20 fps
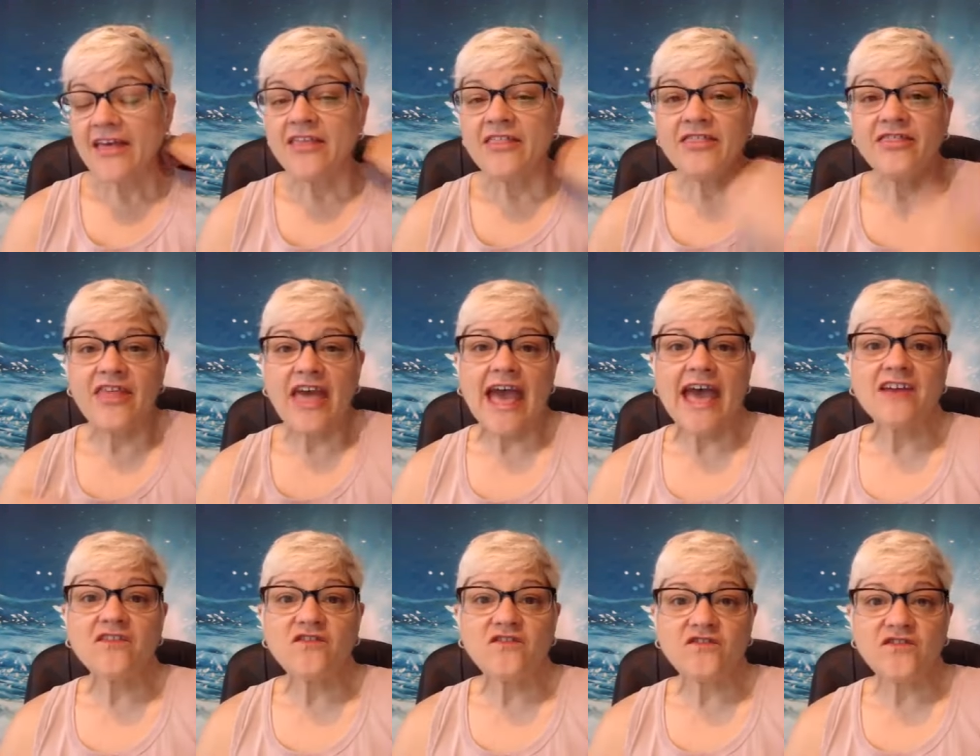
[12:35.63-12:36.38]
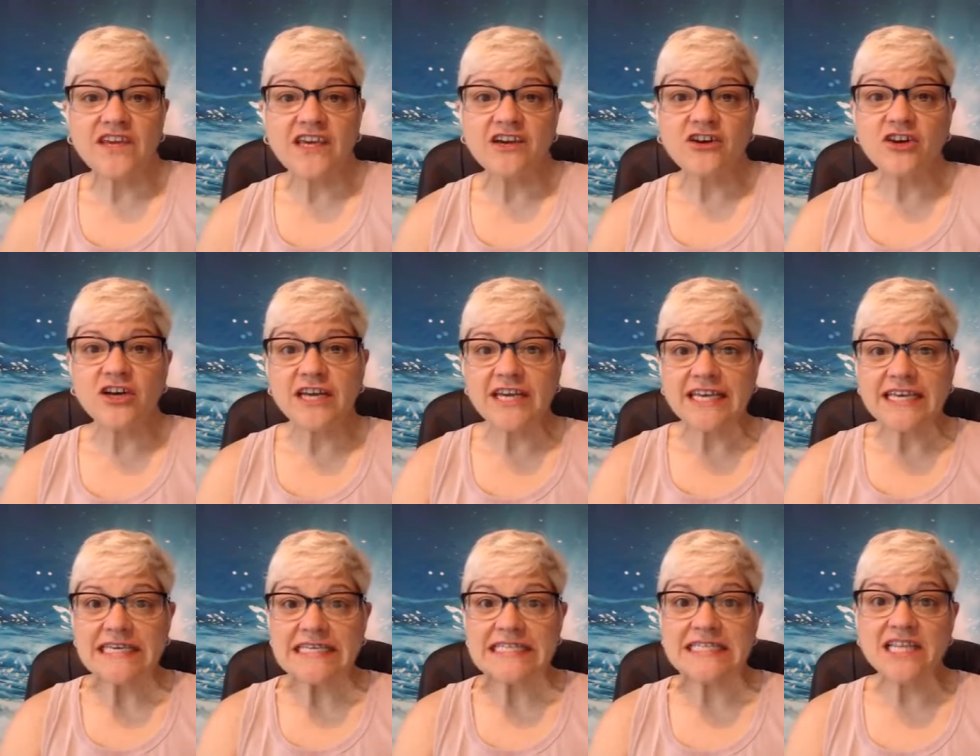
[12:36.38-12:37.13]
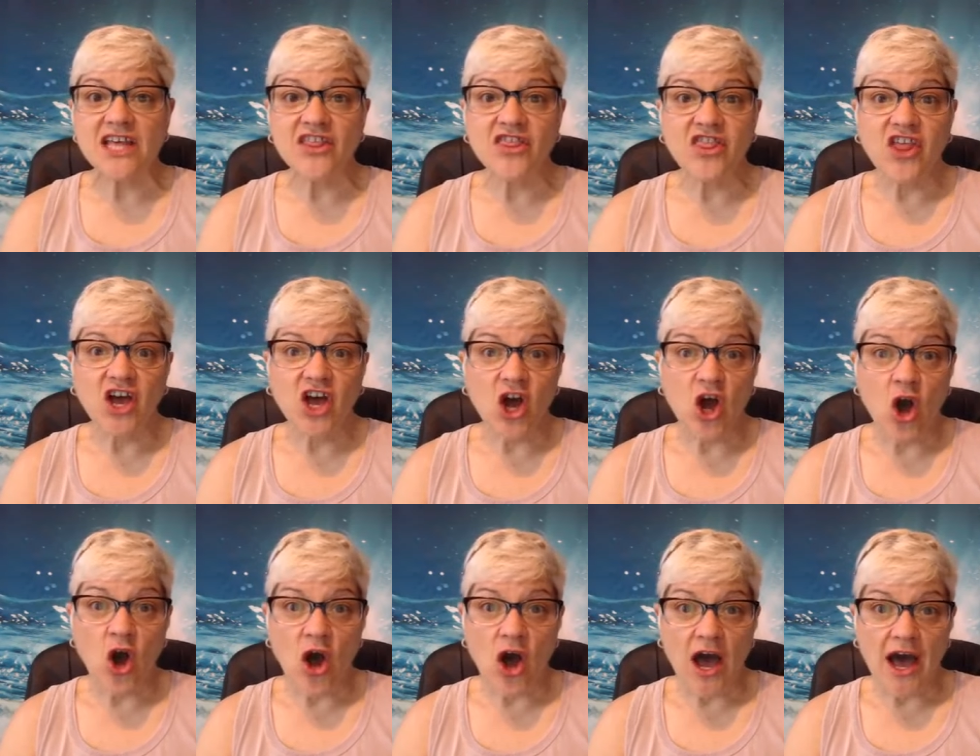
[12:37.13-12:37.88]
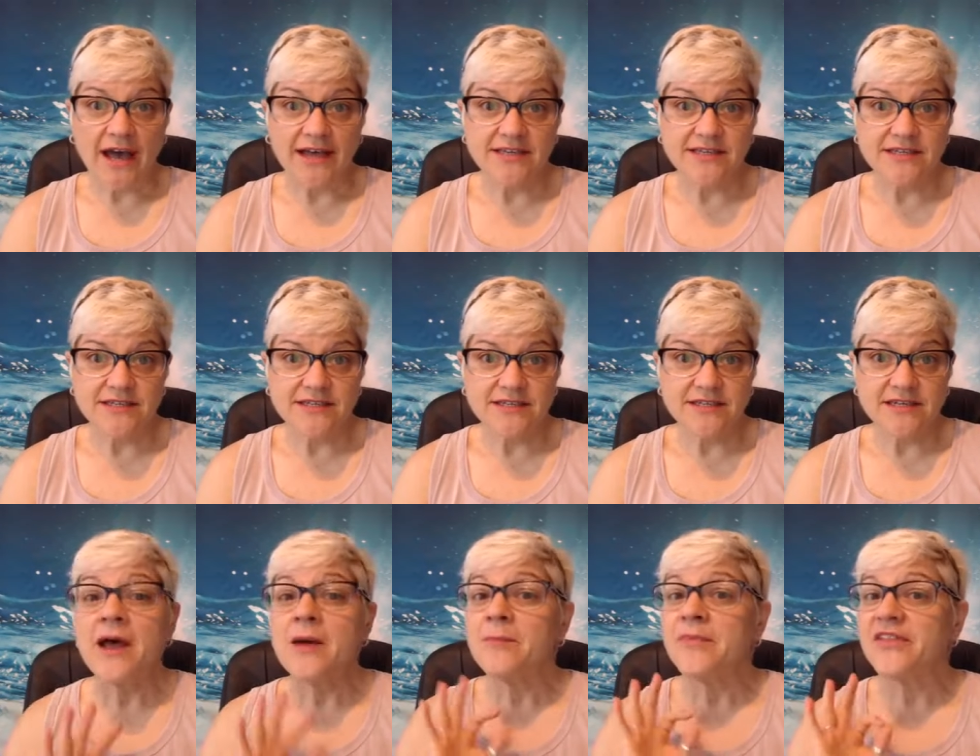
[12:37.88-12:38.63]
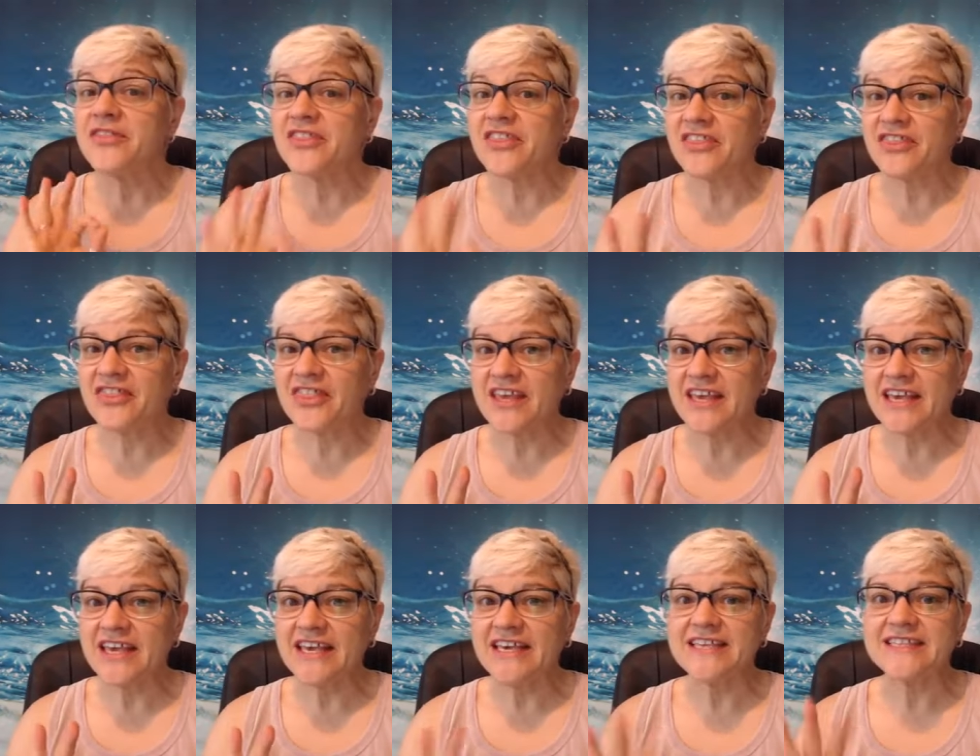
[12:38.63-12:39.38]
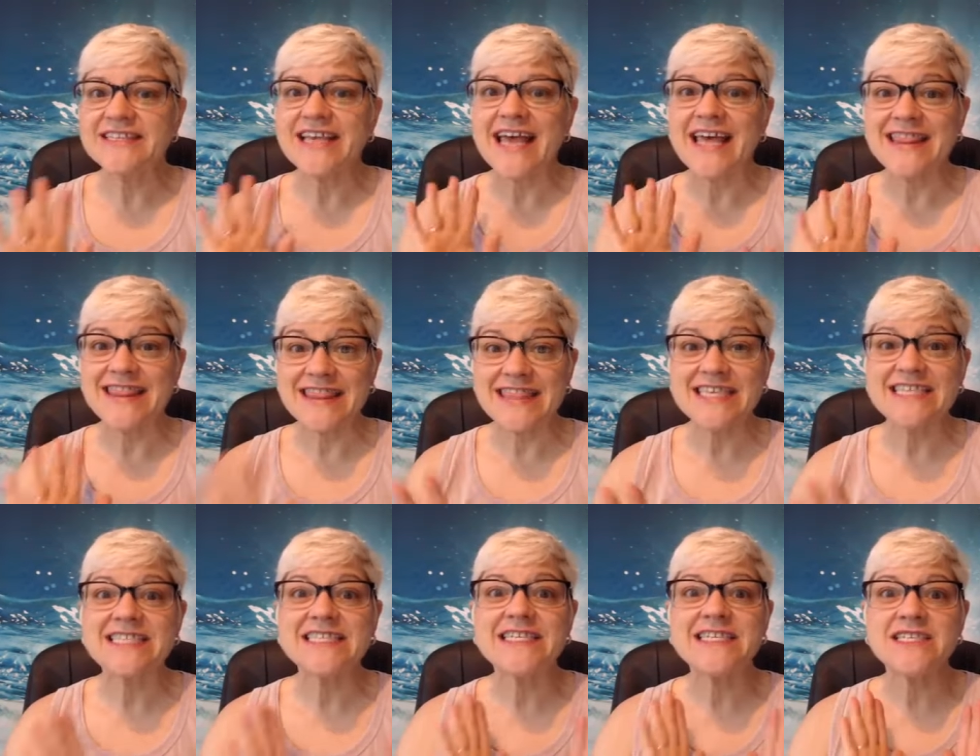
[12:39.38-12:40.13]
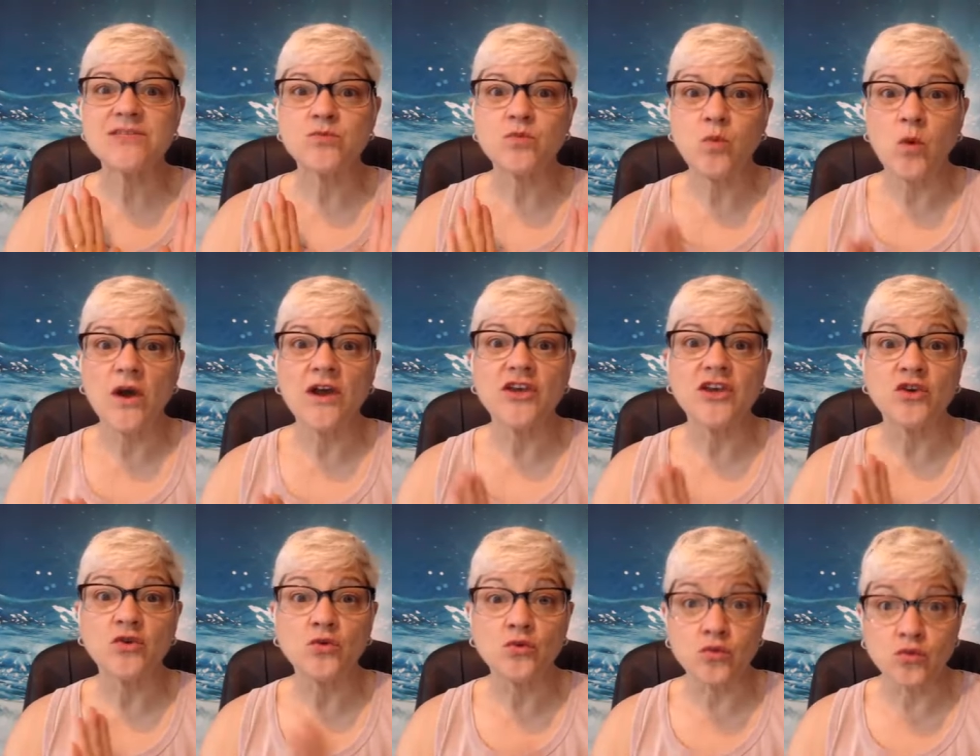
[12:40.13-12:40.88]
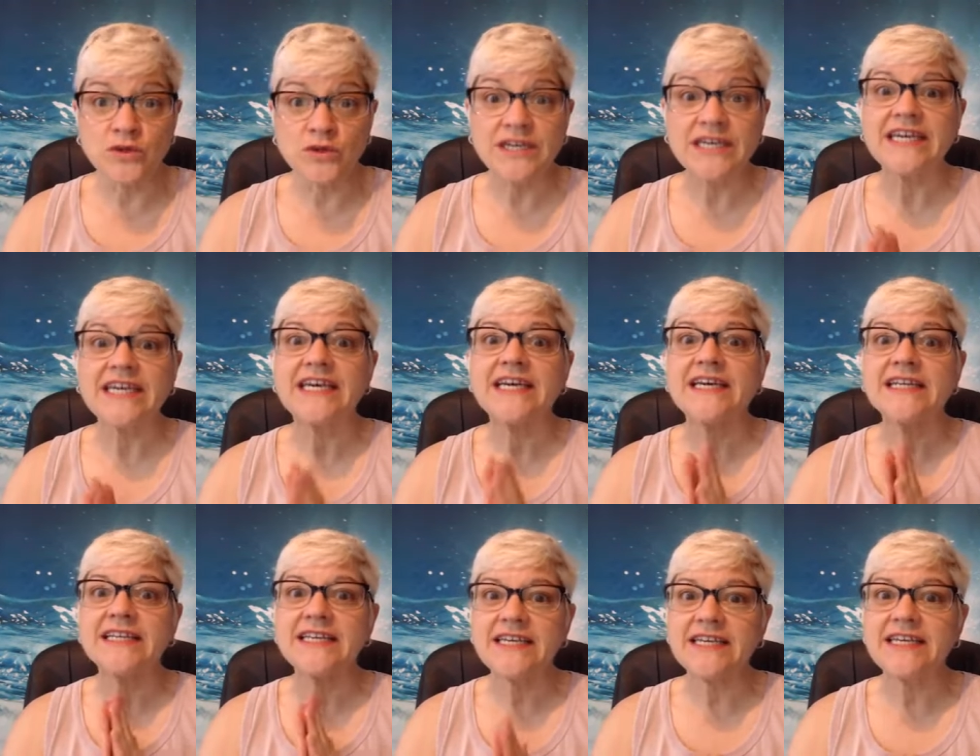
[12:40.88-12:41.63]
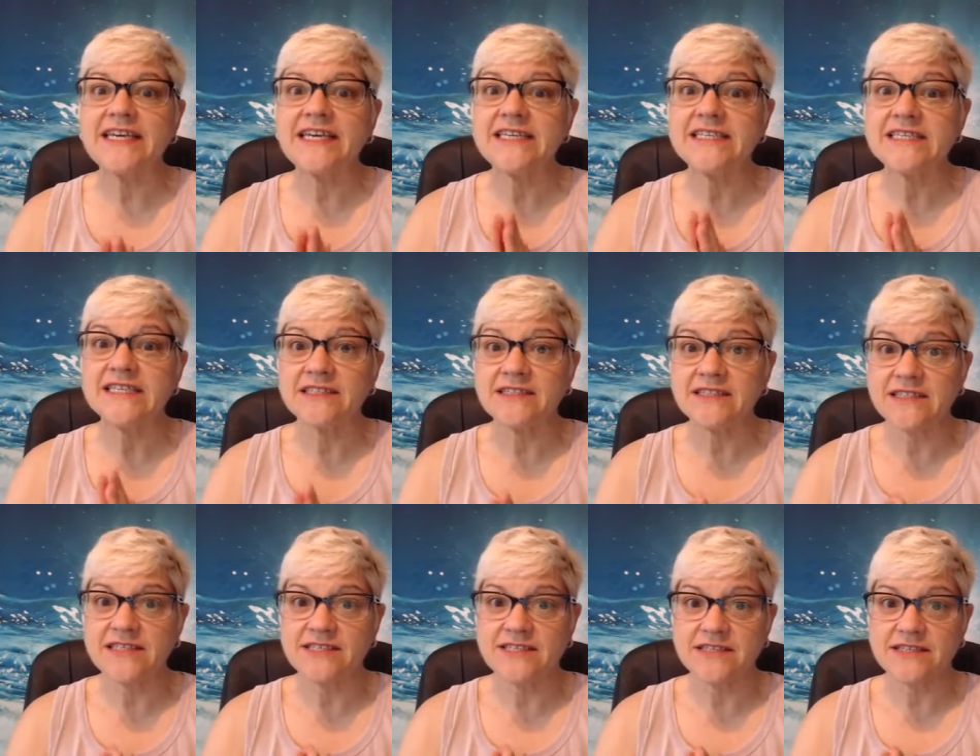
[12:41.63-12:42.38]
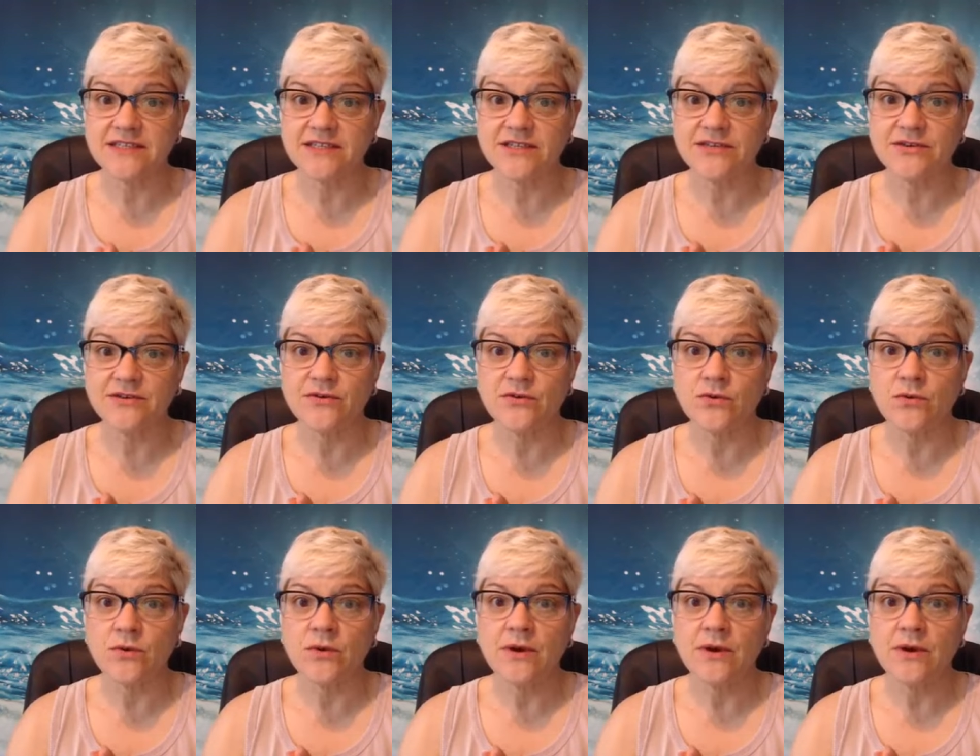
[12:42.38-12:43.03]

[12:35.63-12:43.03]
That fear is the cost. But the thing is, and this is what you really need to listen to